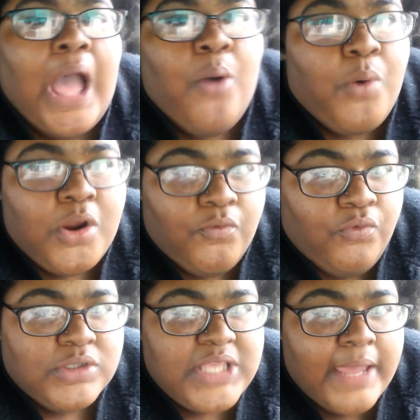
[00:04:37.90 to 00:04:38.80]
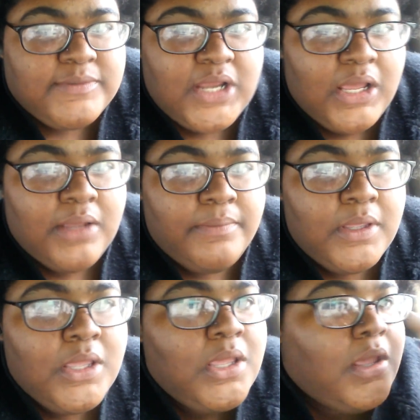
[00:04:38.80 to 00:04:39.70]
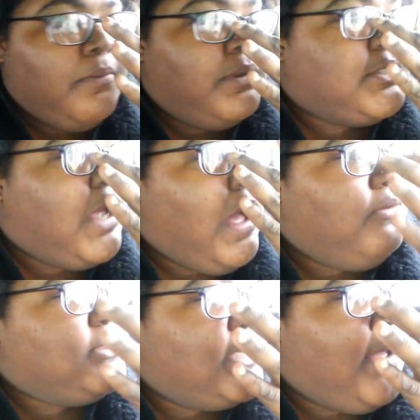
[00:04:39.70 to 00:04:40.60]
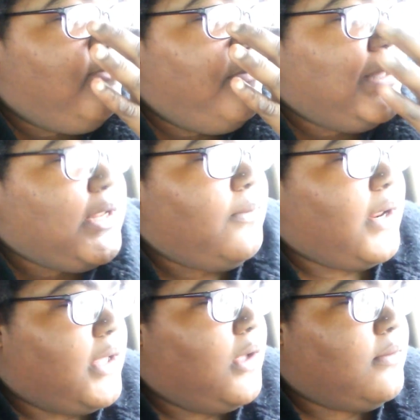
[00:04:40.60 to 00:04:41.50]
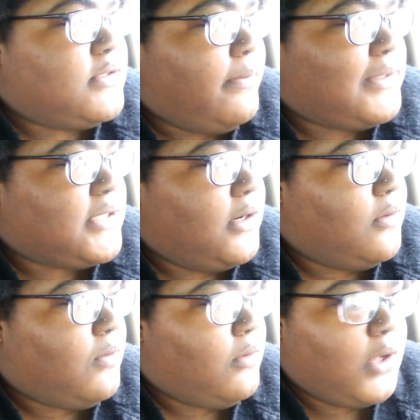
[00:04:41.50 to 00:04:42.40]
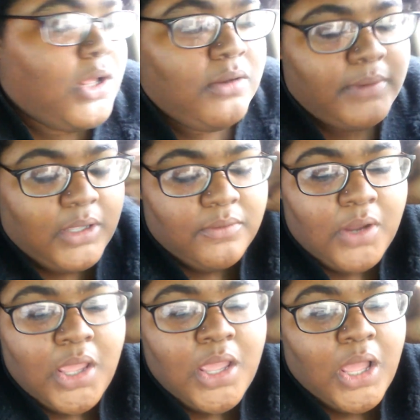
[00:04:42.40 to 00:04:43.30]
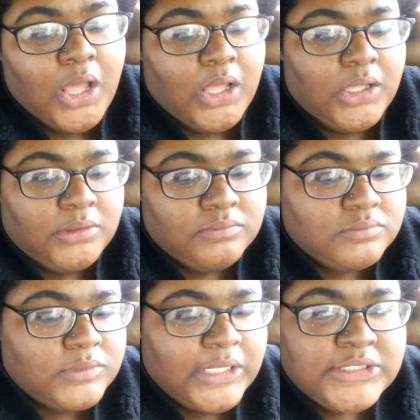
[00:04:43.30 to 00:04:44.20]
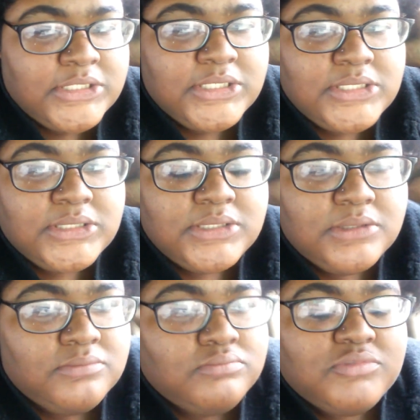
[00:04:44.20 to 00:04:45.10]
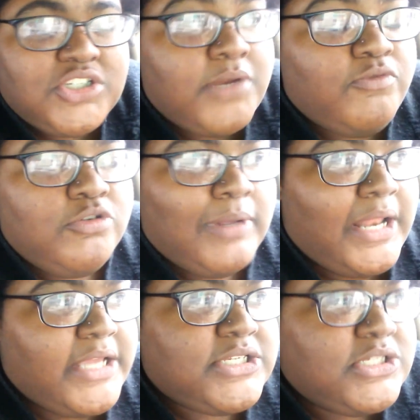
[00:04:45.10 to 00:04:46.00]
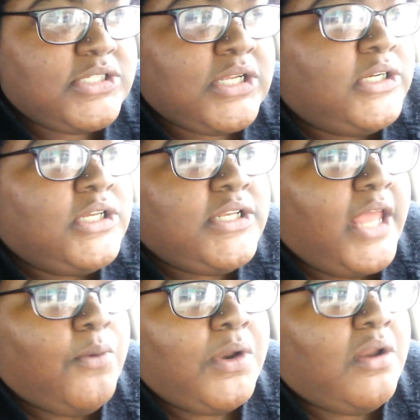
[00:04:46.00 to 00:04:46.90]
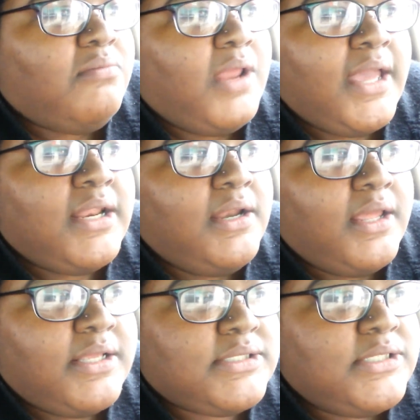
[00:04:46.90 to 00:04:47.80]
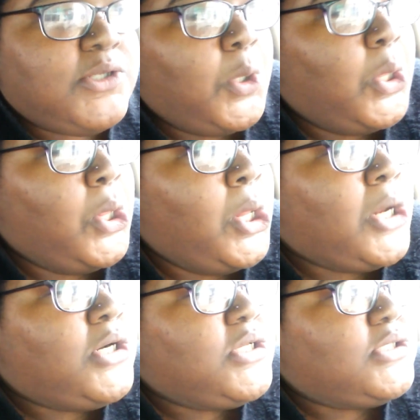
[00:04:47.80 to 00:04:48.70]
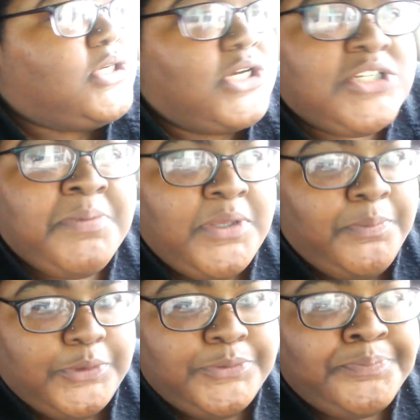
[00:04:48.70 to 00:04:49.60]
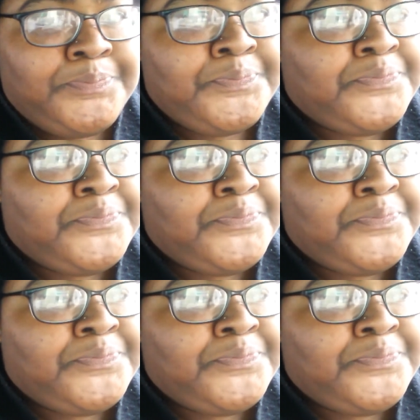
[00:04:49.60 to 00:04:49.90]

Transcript: I work a full-time job. But y'all, I will tell y'all more about that when I get home because I'm about to get on the road and go home now. Um, yeah, she just, she didn't ruin my day. She just, one of them negative Nancy's who judge people.